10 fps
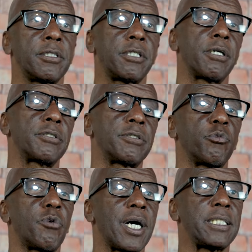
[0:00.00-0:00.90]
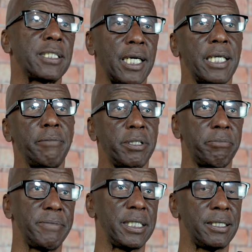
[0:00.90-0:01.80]
Charleston White came to
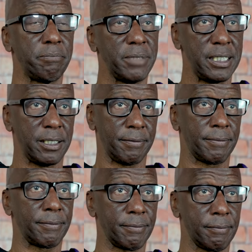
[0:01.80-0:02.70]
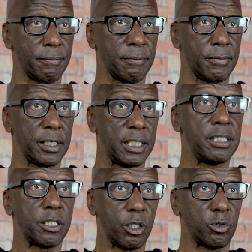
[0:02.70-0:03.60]
meet me. He
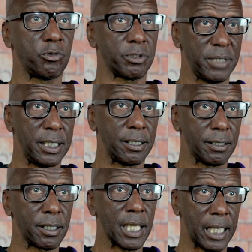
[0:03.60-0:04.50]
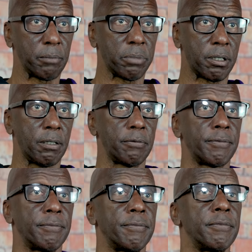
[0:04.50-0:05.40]
chose me like a bro
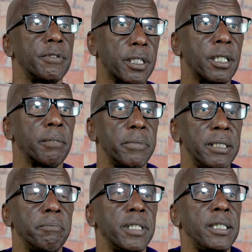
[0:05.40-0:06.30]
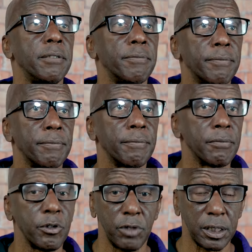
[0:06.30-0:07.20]
to come meet me,
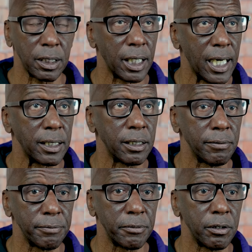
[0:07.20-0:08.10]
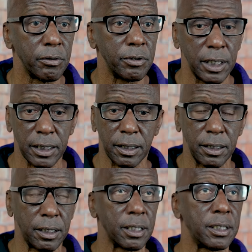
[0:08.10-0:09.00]
which a lot of them do, just to
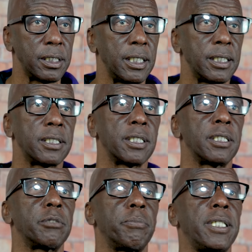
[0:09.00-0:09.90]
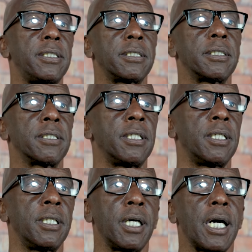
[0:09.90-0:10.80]
touch in, touch bases.
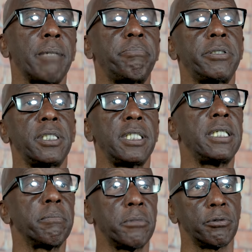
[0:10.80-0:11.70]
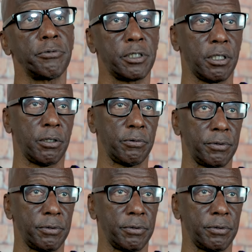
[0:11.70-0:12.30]
I put him on shows.